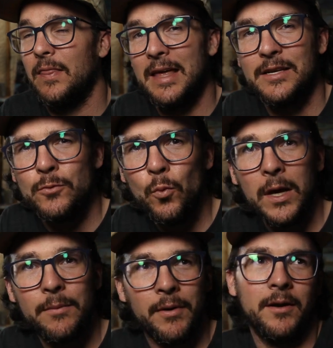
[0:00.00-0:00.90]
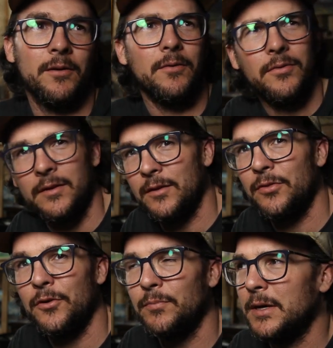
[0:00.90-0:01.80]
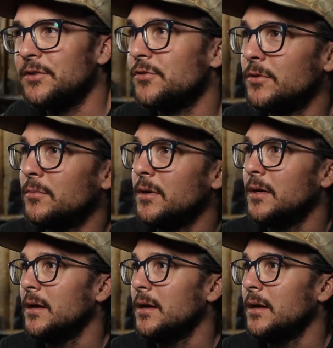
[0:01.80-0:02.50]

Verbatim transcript: that is way better than the third bedroom.